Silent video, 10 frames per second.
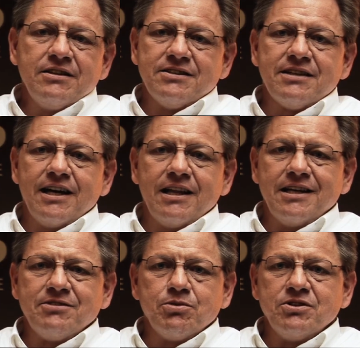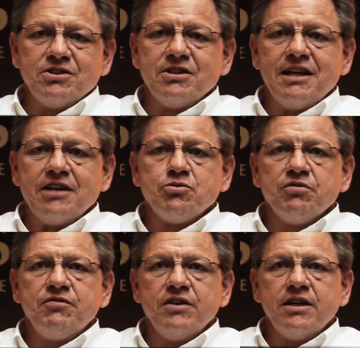The skylights were just a natural
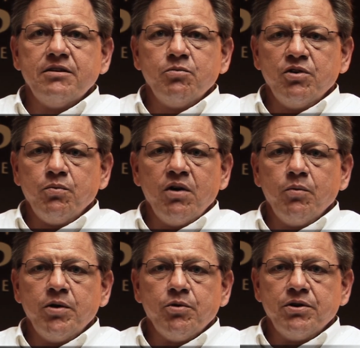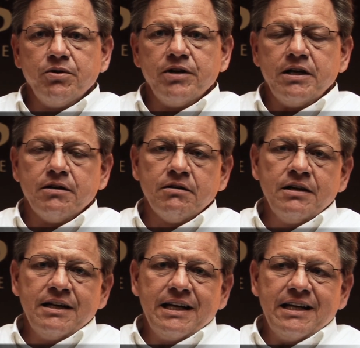fit with what we were doing here,
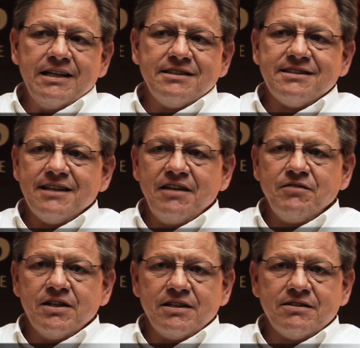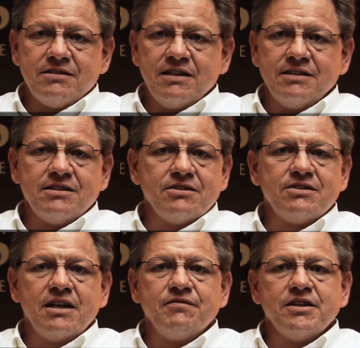and it saved us, it just
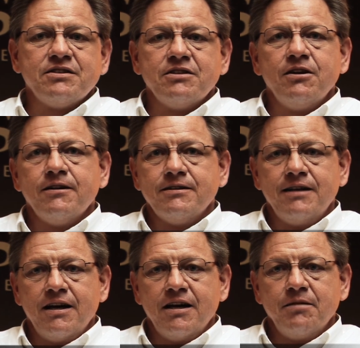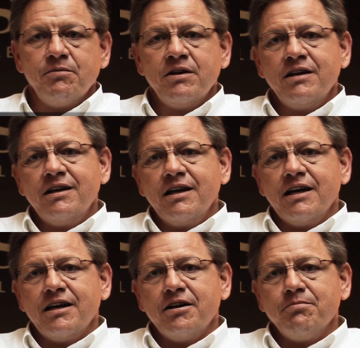saved us a ton of time
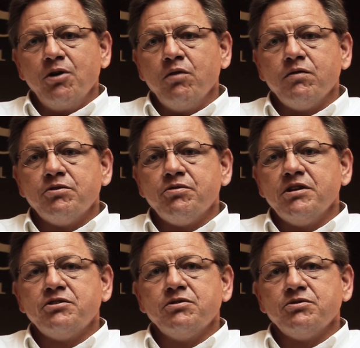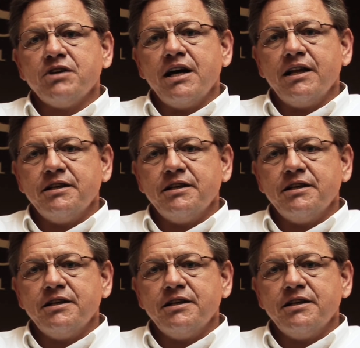uh, over traditional skylight